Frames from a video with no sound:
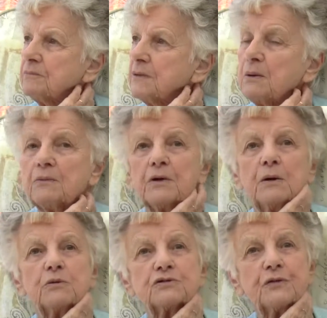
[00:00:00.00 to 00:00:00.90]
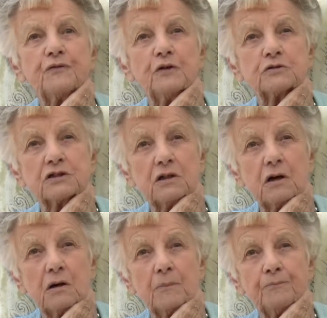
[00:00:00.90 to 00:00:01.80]
it was a false
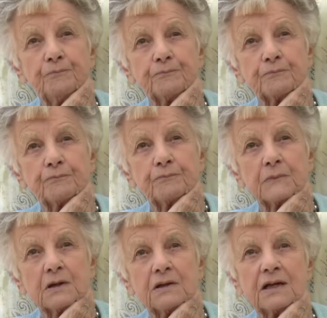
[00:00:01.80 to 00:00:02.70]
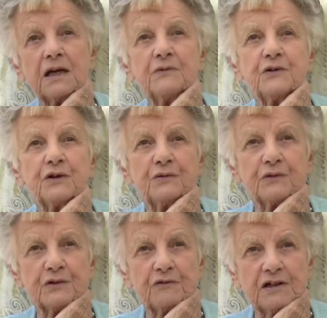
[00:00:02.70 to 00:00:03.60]
alarm. They gave it over
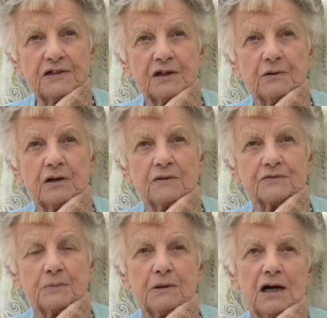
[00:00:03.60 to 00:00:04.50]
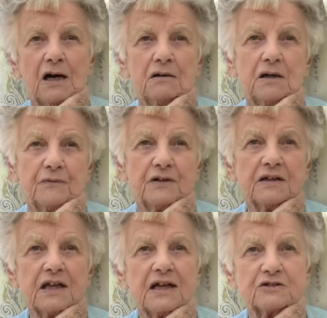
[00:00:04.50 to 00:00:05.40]
the radio after about half an
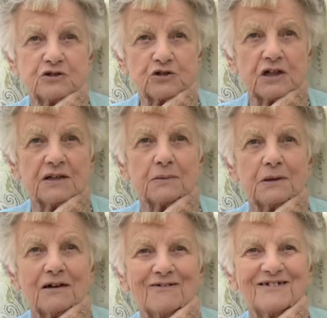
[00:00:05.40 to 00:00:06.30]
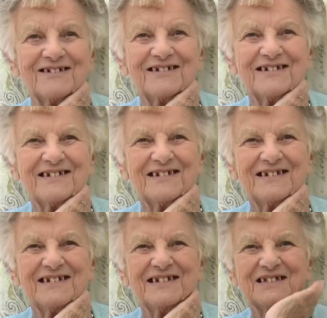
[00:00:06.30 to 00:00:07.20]
hour. They had to try them out.
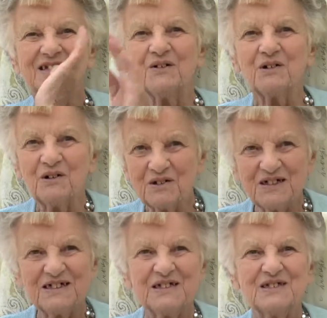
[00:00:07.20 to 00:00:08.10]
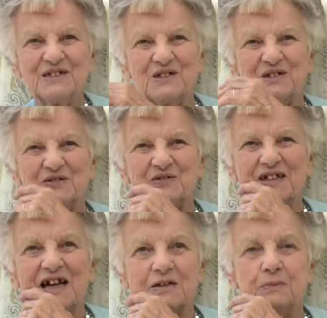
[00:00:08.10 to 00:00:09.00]
So we all sort of
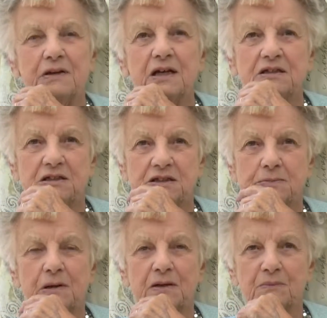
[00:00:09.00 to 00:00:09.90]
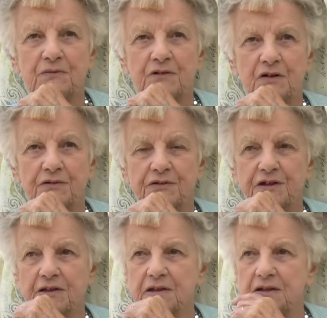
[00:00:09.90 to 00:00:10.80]
relaxed, but then it did make my father
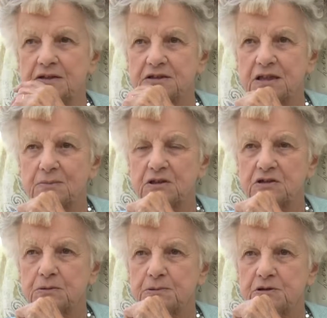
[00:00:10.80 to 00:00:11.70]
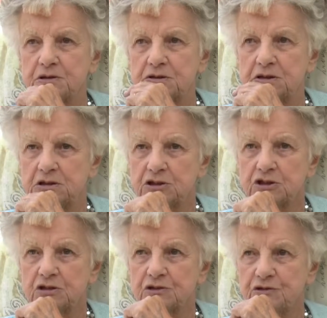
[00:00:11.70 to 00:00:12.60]
think then. He said, I'm going to build a
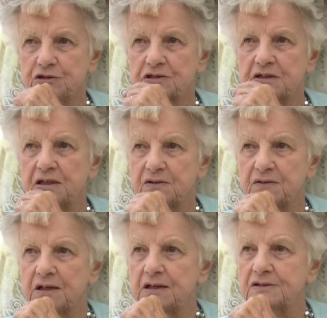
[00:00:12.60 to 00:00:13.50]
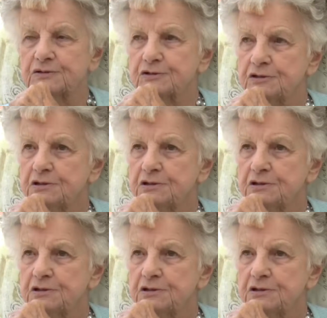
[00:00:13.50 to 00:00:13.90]
shelter at the side of the house,